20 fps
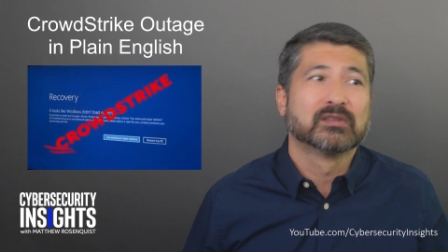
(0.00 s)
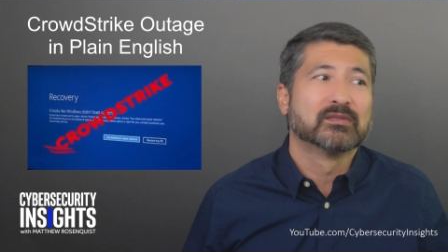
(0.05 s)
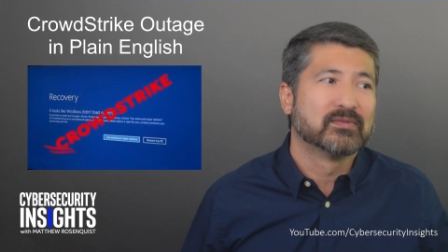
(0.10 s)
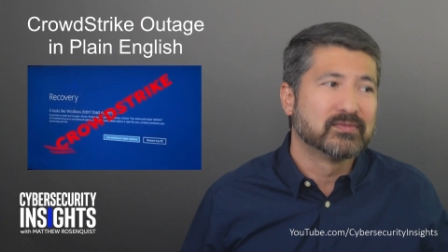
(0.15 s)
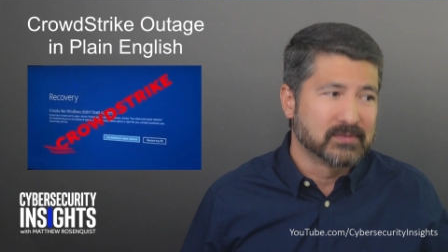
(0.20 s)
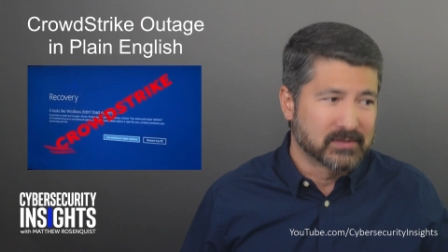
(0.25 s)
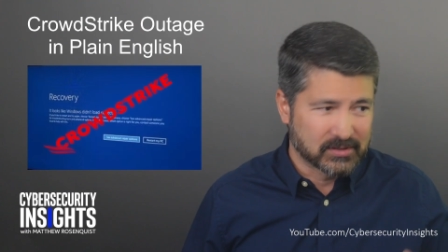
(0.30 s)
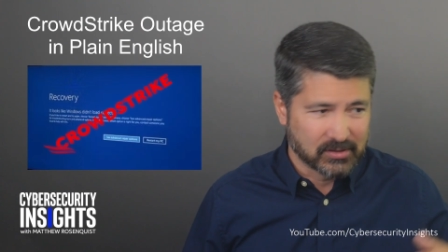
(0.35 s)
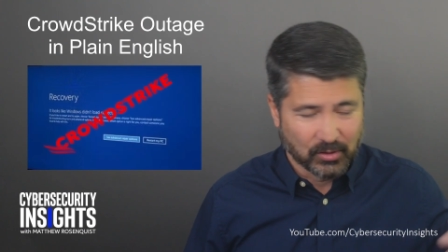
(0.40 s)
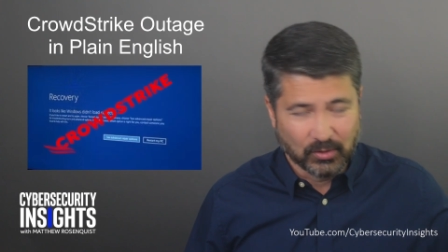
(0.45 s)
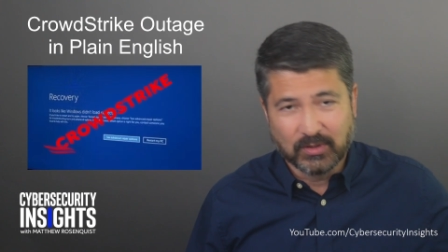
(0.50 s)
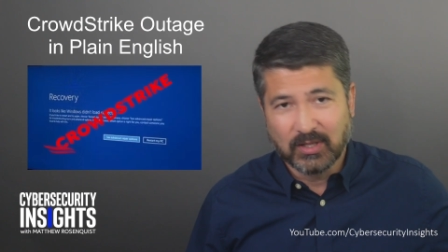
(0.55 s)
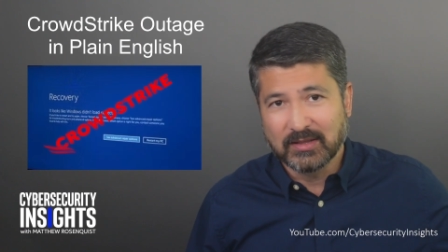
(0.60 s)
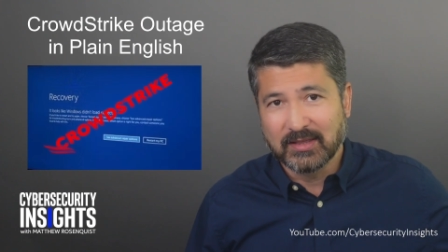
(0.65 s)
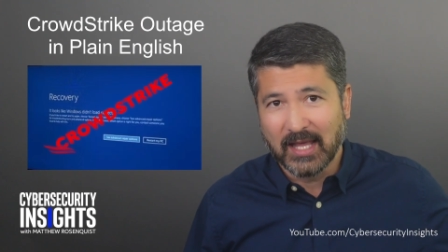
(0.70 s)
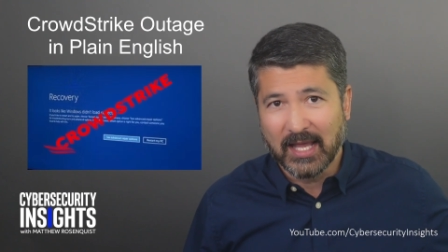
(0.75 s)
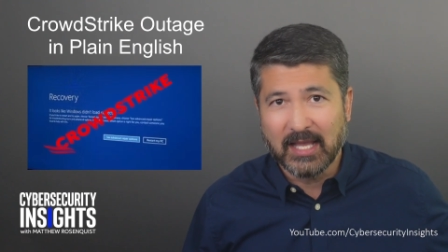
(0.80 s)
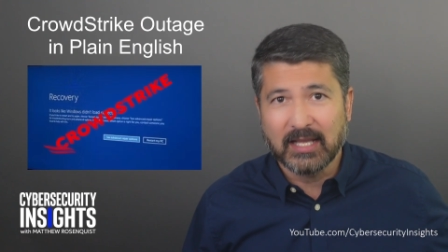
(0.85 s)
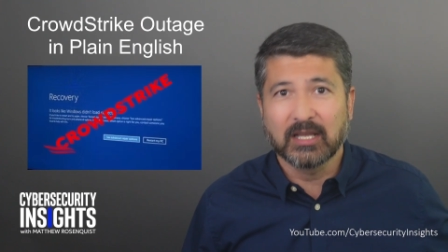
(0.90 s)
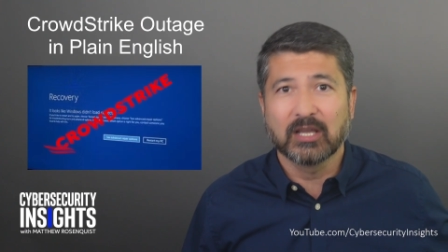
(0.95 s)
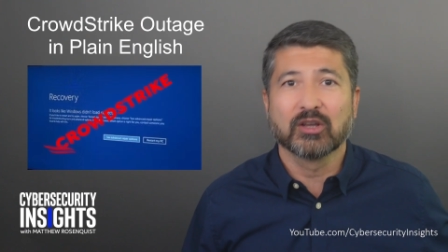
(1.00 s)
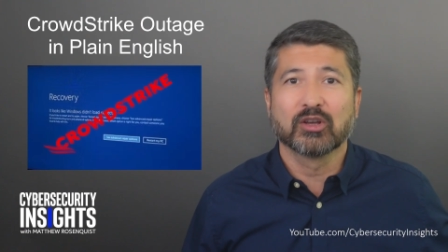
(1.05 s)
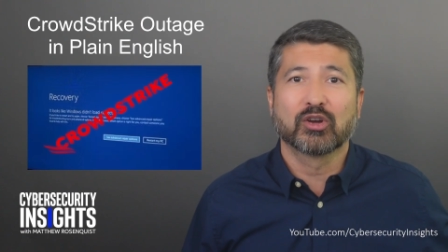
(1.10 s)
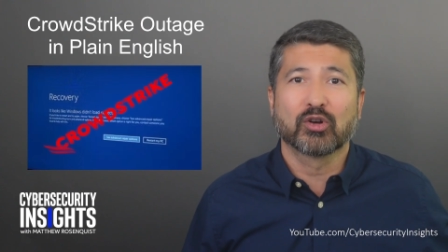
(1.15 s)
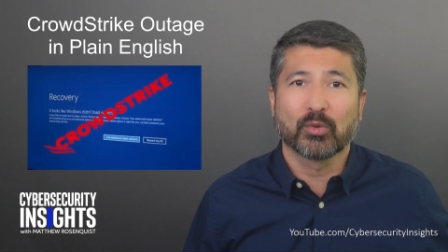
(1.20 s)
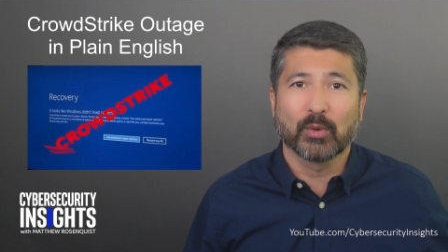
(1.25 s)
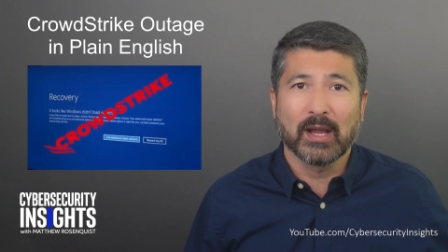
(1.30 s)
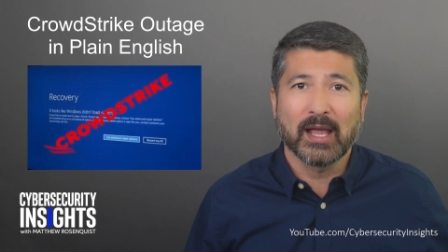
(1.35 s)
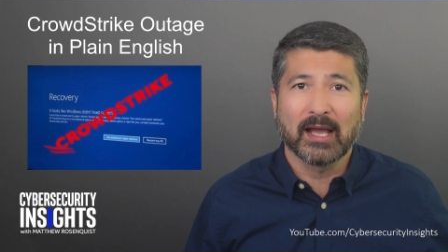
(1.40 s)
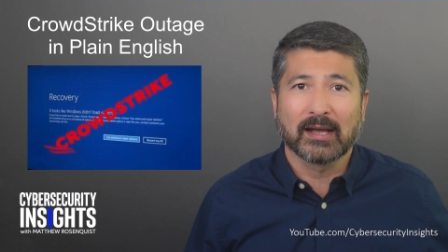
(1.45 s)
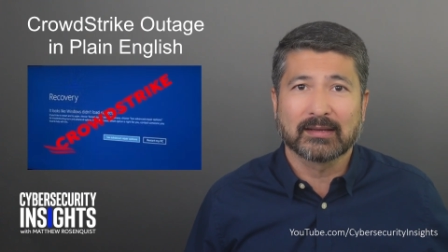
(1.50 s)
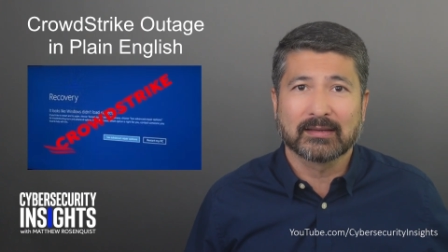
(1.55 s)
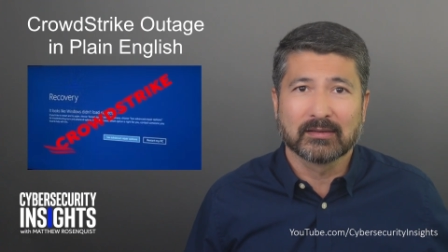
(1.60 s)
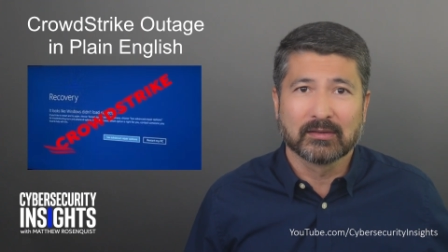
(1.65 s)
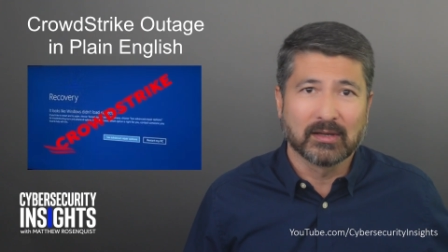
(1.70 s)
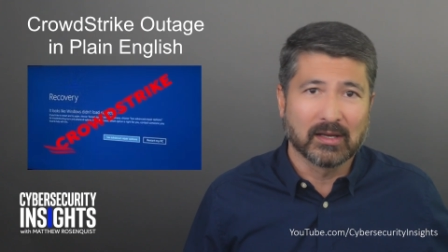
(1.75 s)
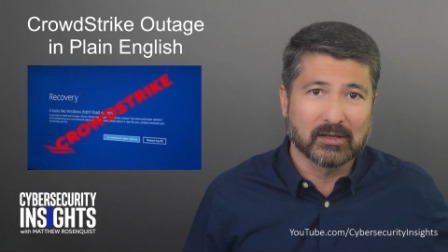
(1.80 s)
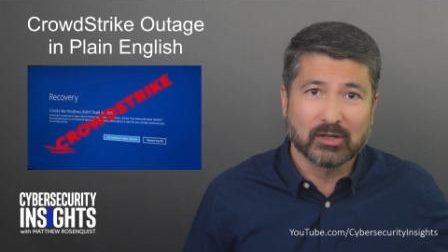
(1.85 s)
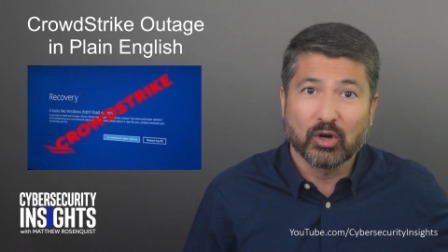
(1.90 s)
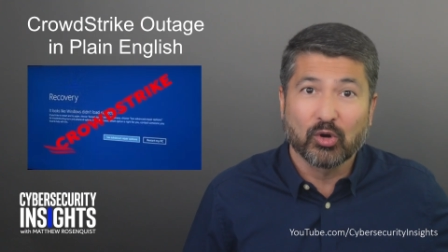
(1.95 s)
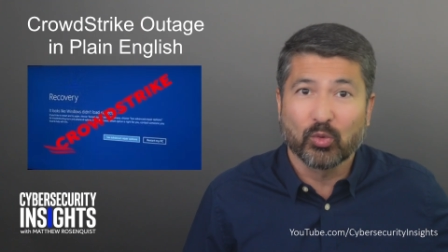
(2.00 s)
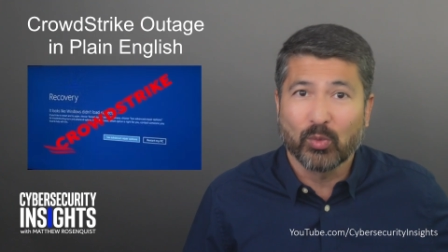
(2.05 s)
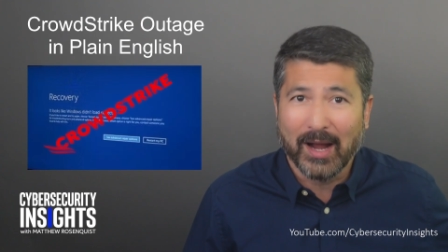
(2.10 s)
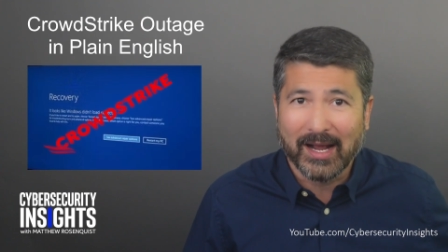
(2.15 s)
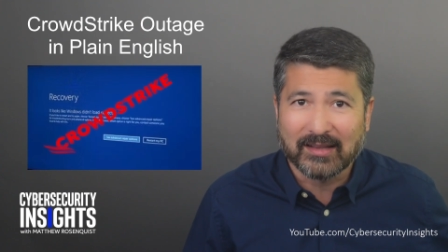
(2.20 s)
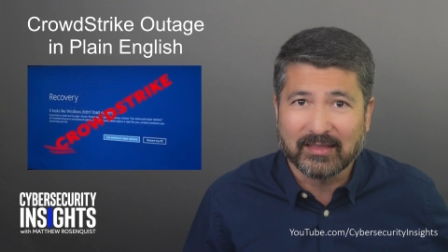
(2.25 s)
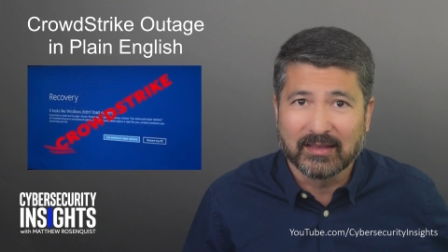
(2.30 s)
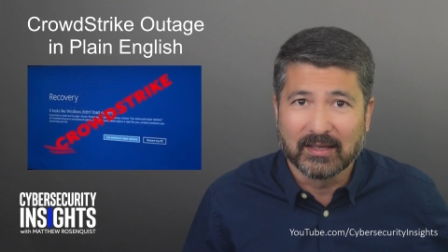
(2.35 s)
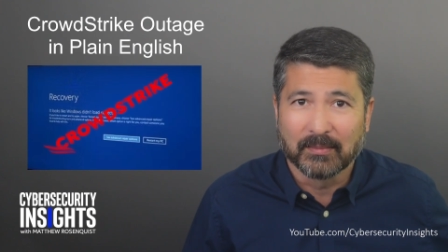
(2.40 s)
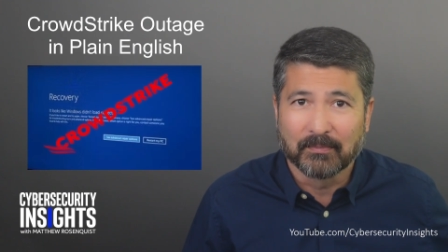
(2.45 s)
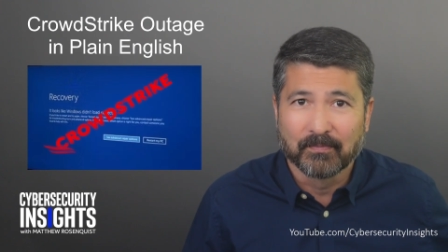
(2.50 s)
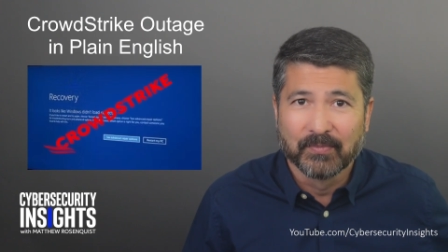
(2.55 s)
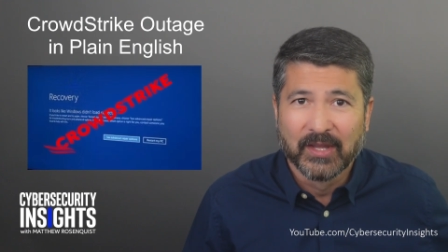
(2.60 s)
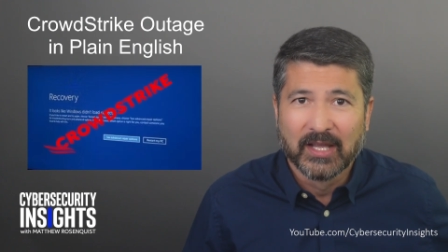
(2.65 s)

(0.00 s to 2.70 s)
so that they can correct, correct them,